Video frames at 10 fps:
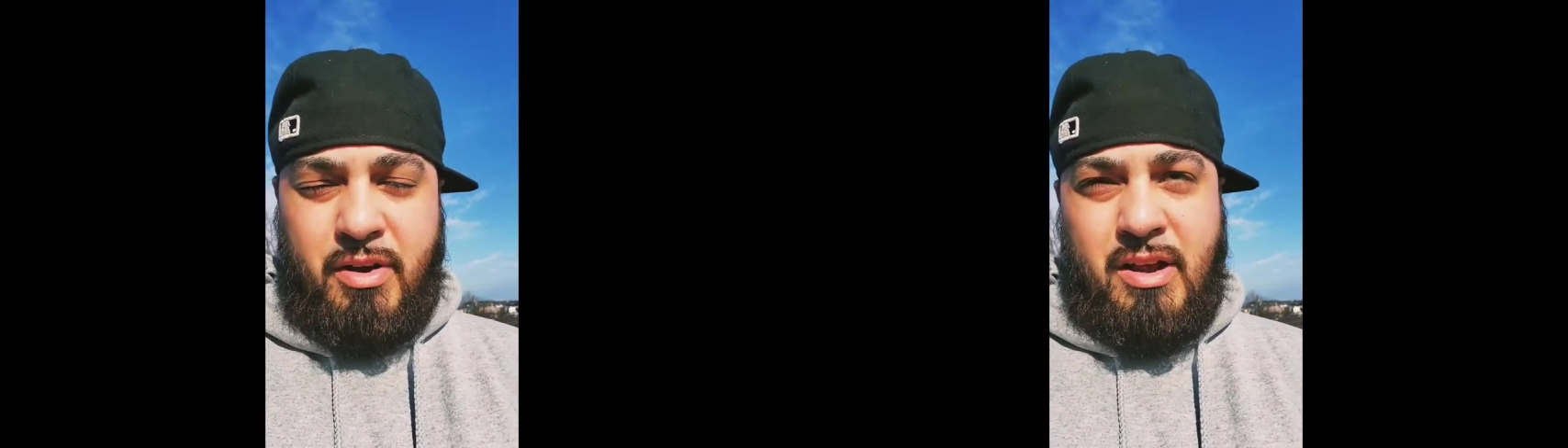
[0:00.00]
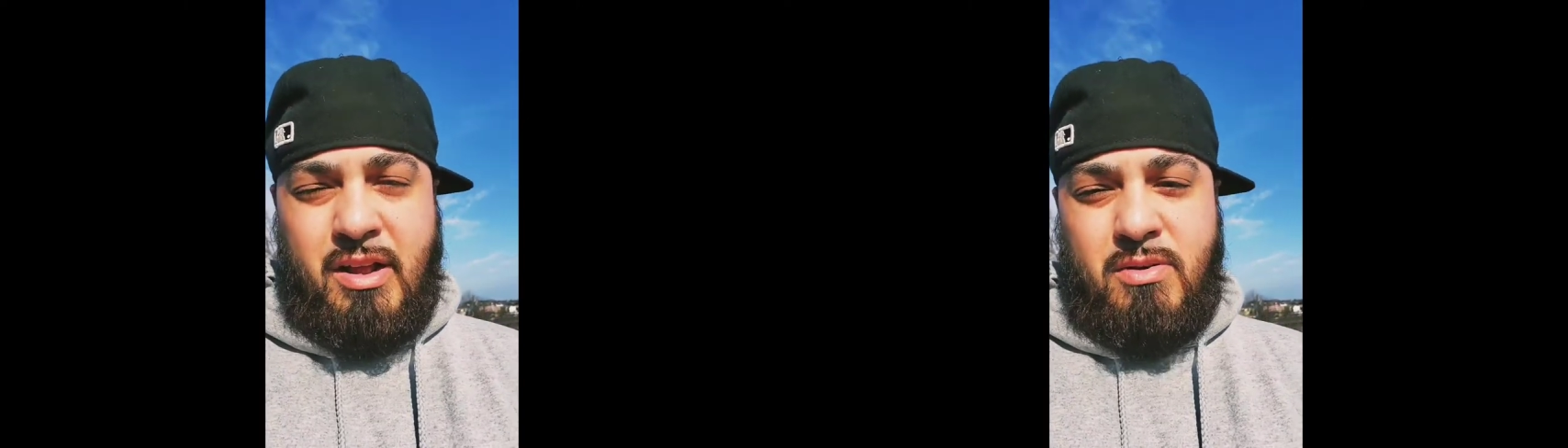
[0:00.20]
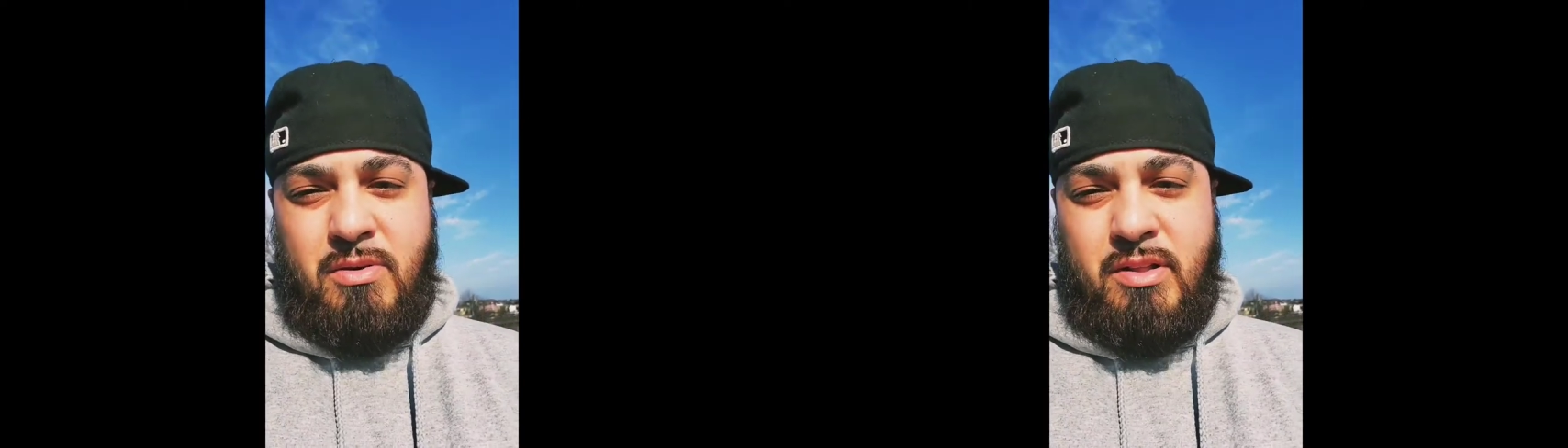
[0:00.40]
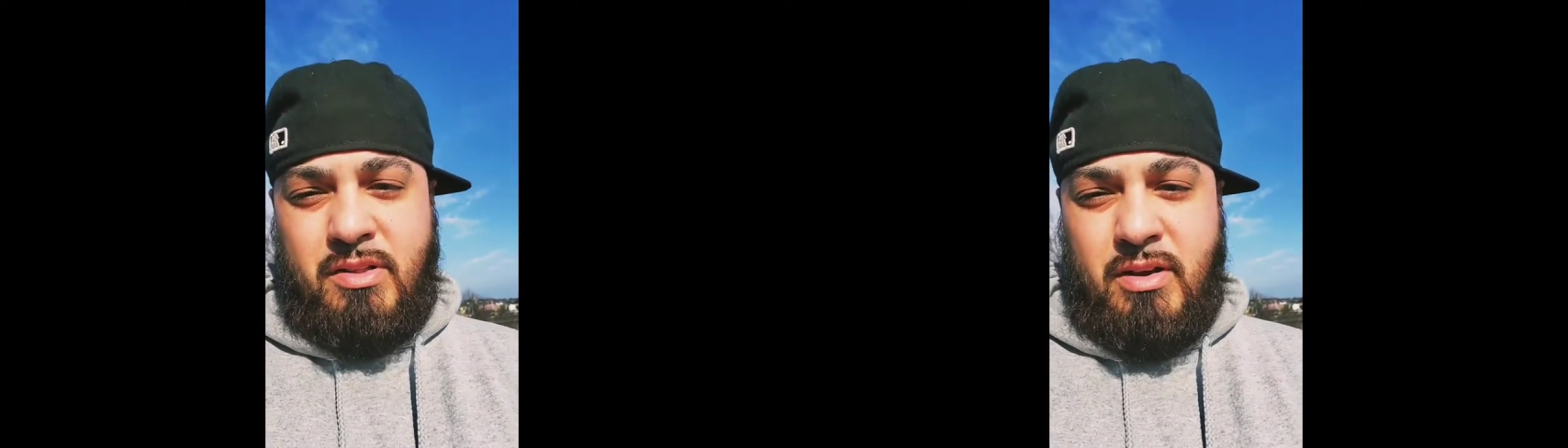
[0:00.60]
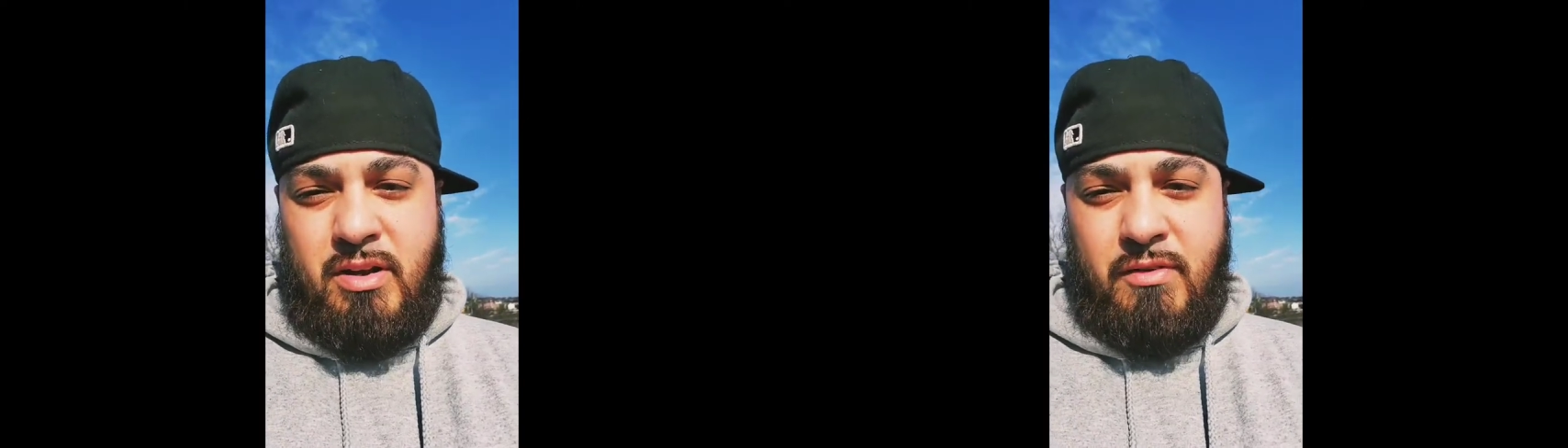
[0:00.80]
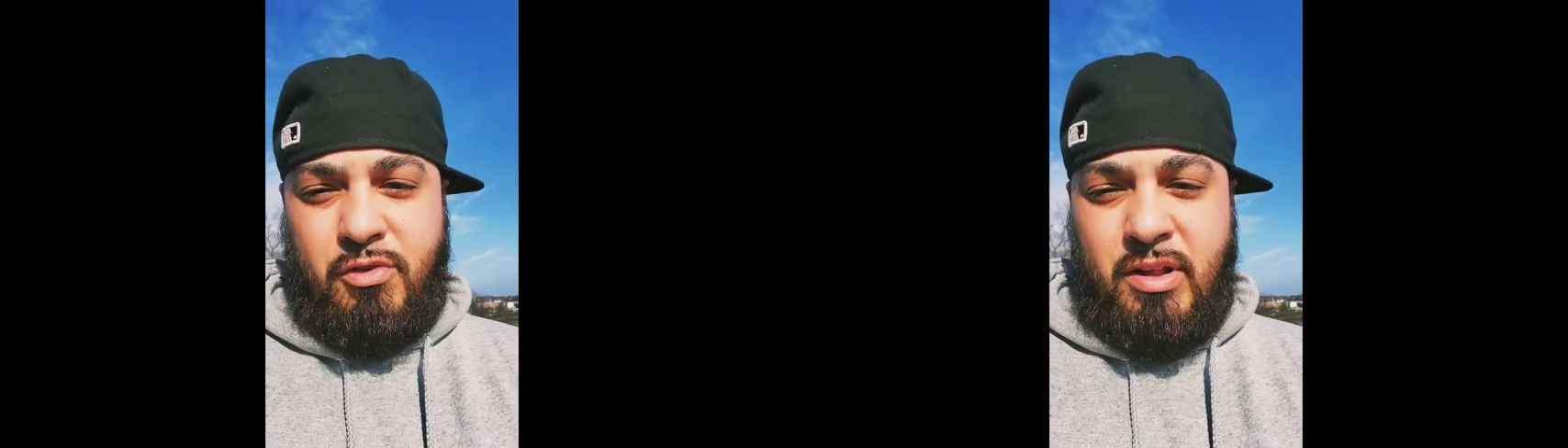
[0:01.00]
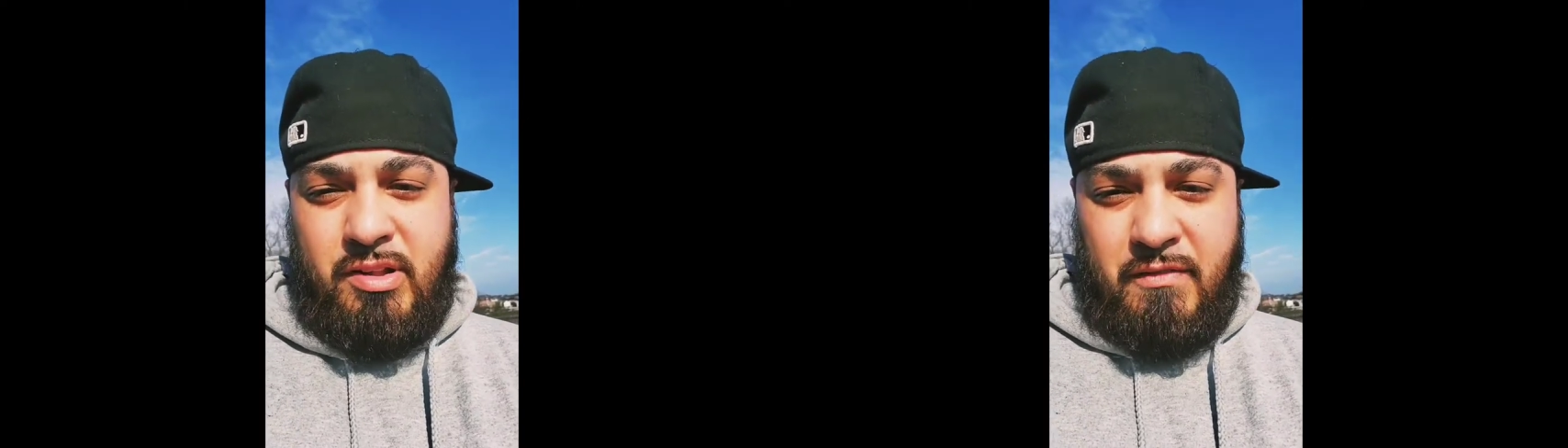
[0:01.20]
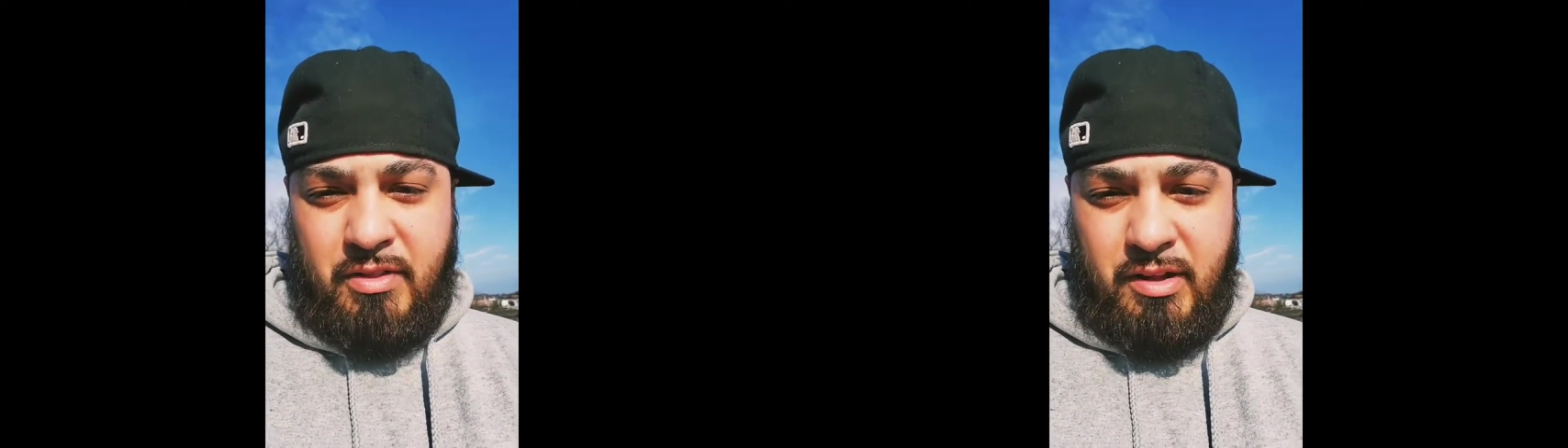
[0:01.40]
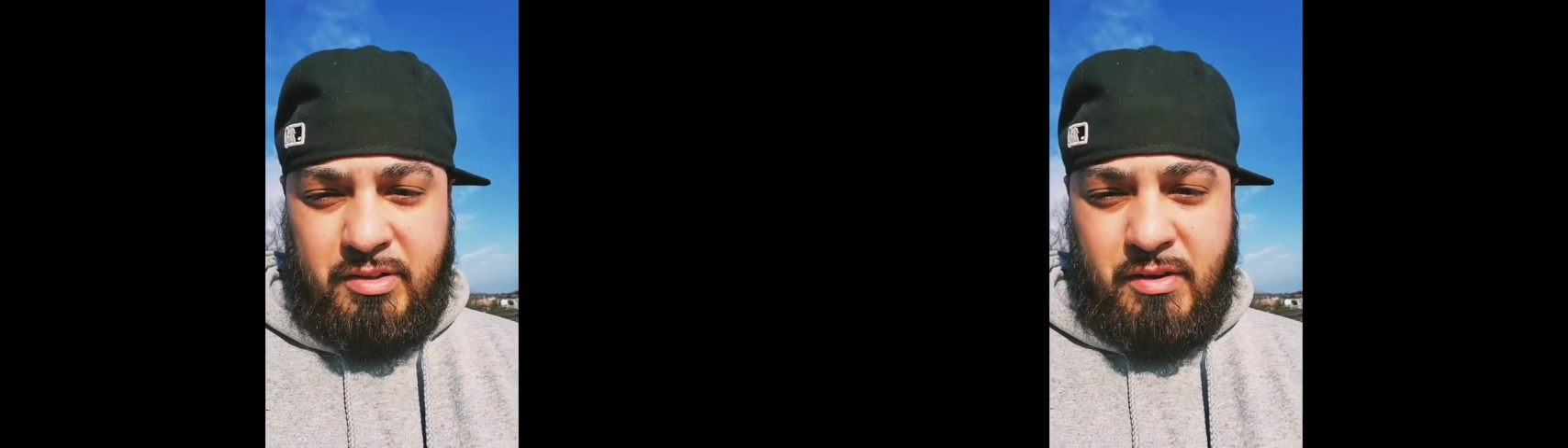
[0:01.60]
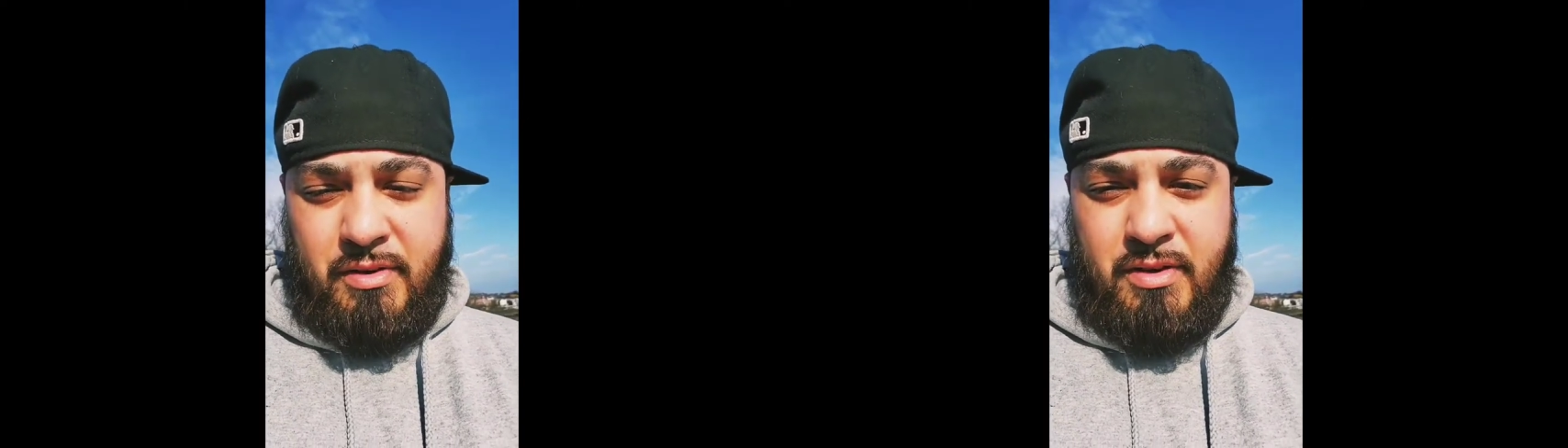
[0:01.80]
Right now, it's uh, a few days after
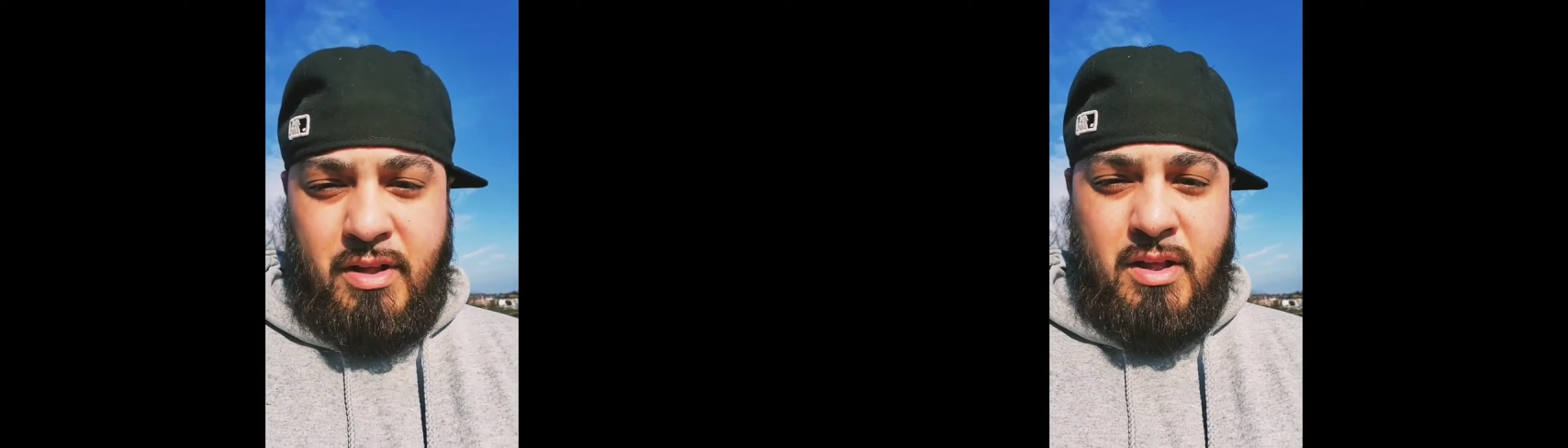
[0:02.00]
Thanksgiving.